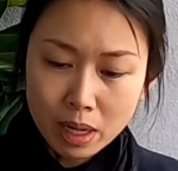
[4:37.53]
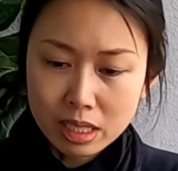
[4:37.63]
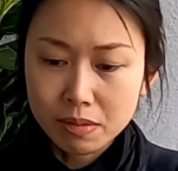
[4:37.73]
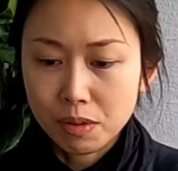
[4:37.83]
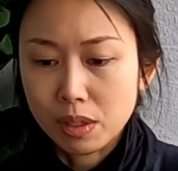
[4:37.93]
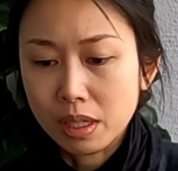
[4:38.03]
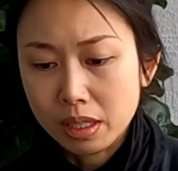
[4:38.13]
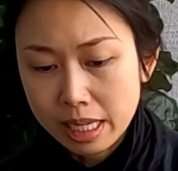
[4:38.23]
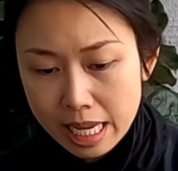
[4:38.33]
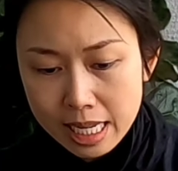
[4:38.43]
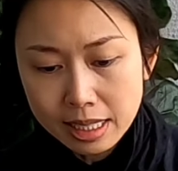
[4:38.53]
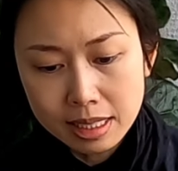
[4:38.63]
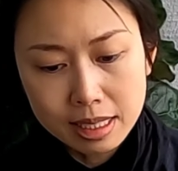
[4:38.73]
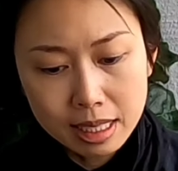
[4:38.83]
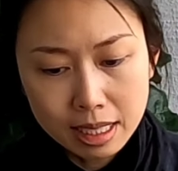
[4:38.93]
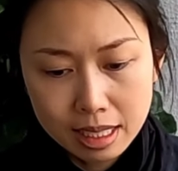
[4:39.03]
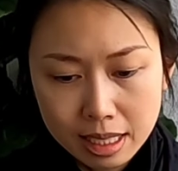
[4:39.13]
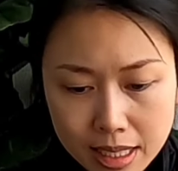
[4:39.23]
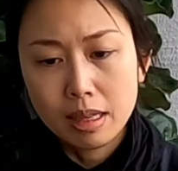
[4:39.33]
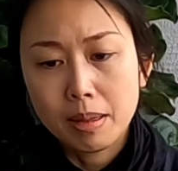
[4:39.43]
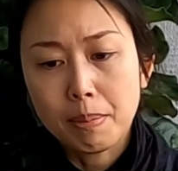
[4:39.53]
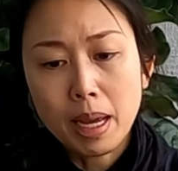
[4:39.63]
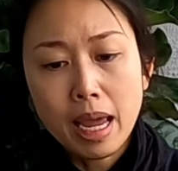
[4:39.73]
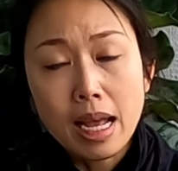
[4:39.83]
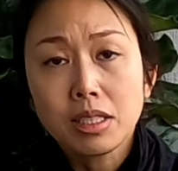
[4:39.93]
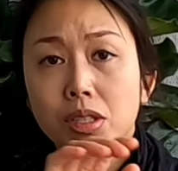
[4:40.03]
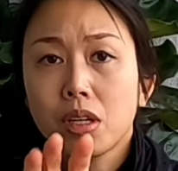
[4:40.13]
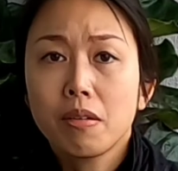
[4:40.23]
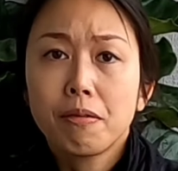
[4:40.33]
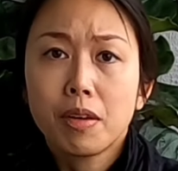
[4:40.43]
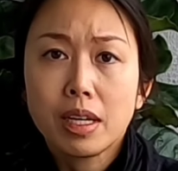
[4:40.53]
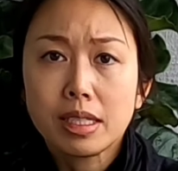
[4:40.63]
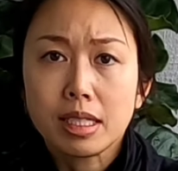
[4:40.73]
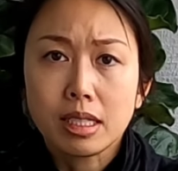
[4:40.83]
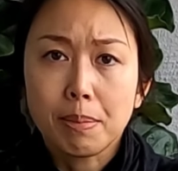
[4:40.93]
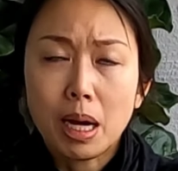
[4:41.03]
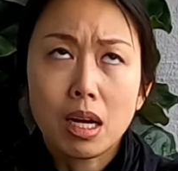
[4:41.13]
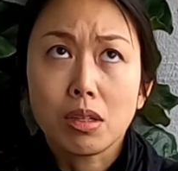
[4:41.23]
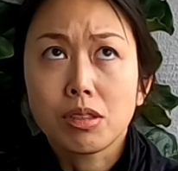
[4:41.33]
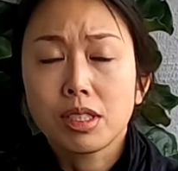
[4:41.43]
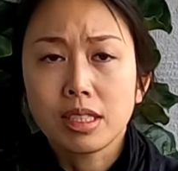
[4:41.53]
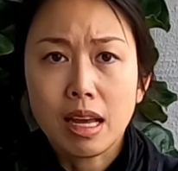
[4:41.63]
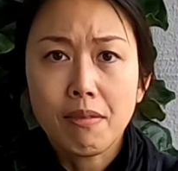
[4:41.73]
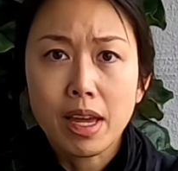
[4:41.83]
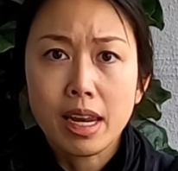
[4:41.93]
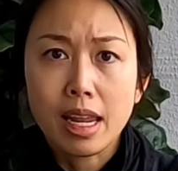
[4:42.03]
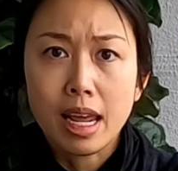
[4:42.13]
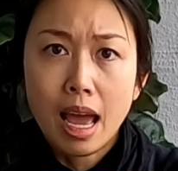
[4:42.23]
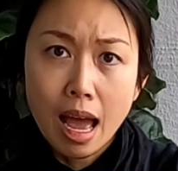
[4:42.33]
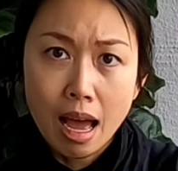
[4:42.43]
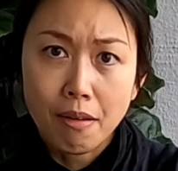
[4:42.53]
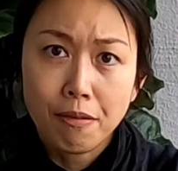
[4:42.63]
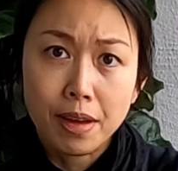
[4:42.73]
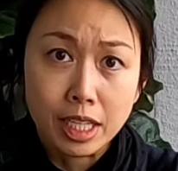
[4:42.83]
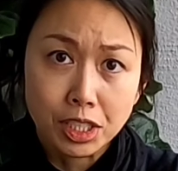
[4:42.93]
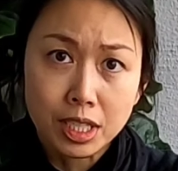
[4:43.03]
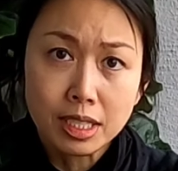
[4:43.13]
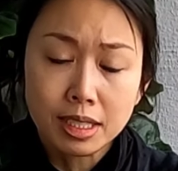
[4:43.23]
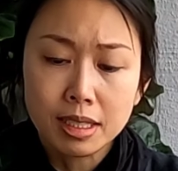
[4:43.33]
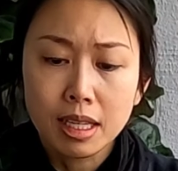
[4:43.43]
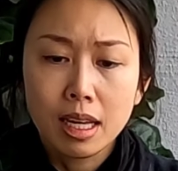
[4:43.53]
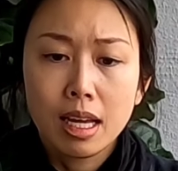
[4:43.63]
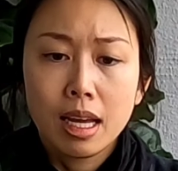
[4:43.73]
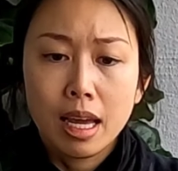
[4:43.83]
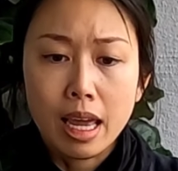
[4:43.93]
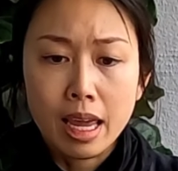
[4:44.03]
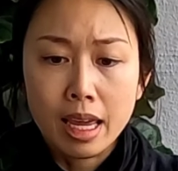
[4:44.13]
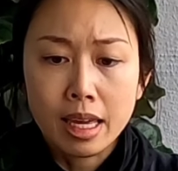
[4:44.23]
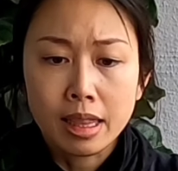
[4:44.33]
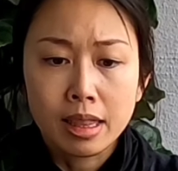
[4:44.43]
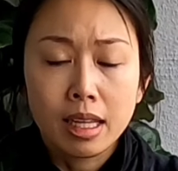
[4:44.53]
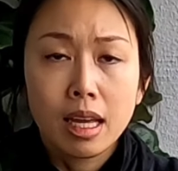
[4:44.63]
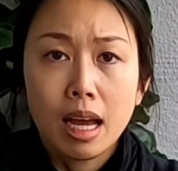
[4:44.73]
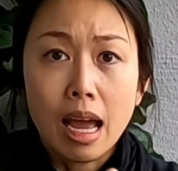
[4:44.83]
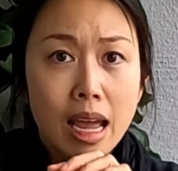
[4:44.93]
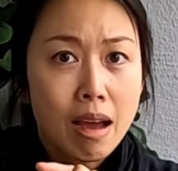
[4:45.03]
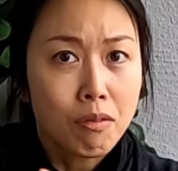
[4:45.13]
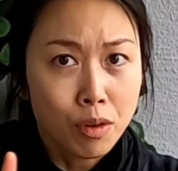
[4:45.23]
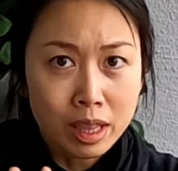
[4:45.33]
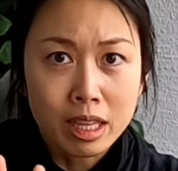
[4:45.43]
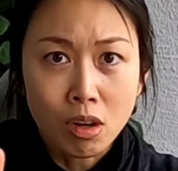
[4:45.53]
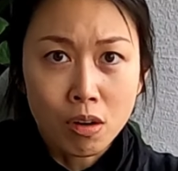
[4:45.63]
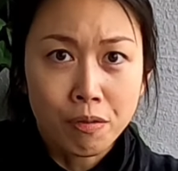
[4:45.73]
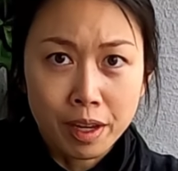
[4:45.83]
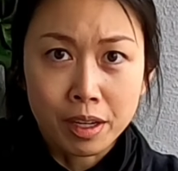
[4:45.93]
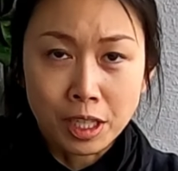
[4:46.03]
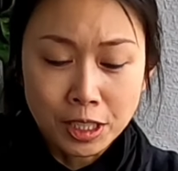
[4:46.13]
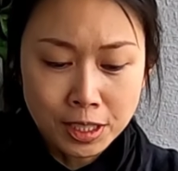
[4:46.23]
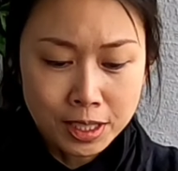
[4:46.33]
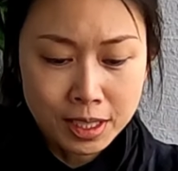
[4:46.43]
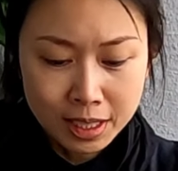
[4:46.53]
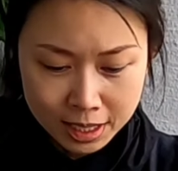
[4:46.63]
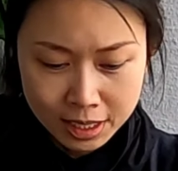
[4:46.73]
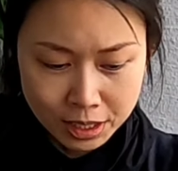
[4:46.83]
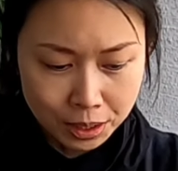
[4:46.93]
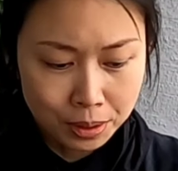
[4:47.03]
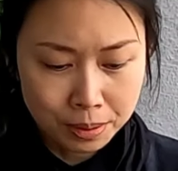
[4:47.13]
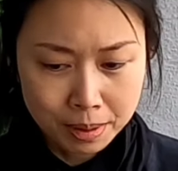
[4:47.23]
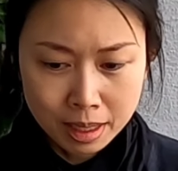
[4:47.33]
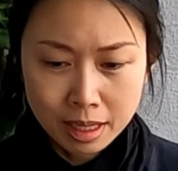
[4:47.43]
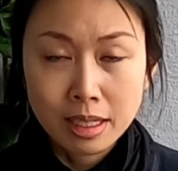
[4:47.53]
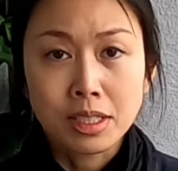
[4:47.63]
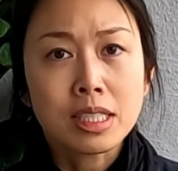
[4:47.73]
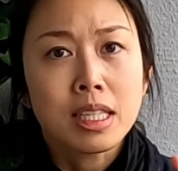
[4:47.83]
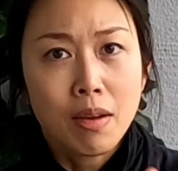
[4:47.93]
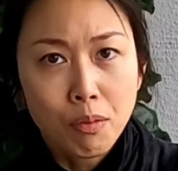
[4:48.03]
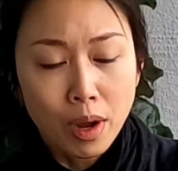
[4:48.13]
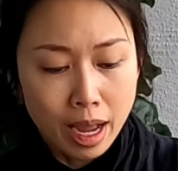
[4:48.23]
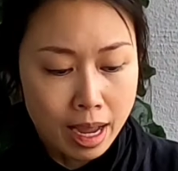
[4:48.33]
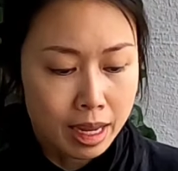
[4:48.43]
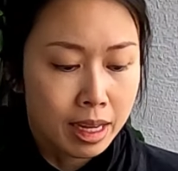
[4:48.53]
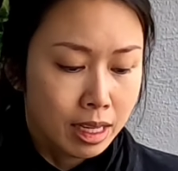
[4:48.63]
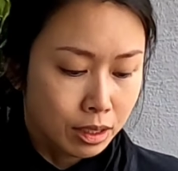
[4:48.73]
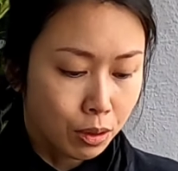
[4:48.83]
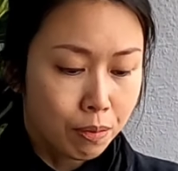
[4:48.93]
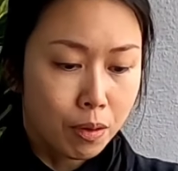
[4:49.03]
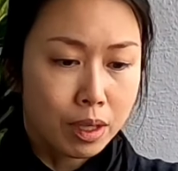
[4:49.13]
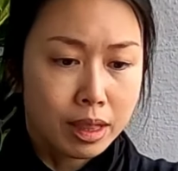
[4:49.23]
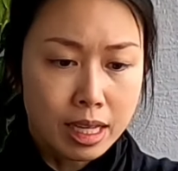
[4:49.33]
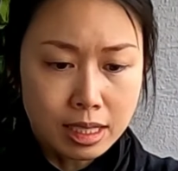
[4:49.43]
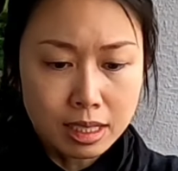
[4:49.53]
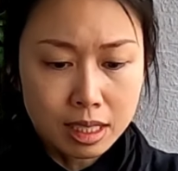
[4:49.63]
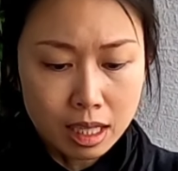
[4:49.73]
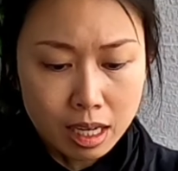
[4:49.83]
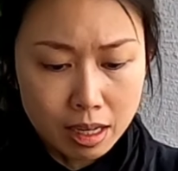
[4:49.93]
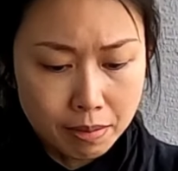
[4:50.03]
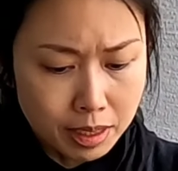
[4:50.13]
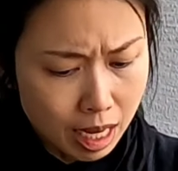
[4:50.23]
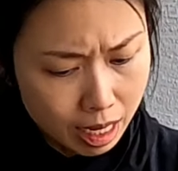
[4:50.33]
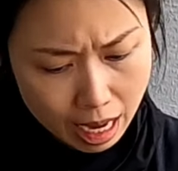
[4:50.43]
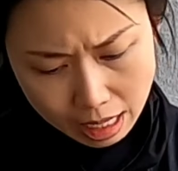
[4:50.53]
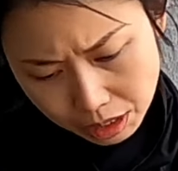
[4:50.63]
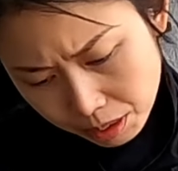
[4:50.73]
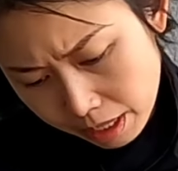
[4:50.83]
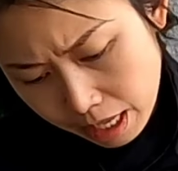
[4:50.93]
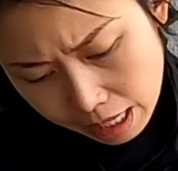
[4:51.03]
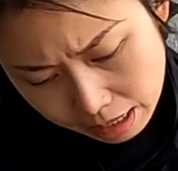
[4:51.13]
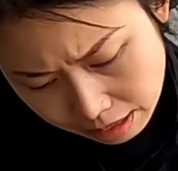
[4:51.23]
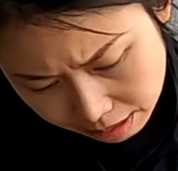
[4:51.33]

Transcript: wise for these, my hand circumference is about 7.5 inches, and I have really long fingers. So just FYI. So for this gloves, I actually got a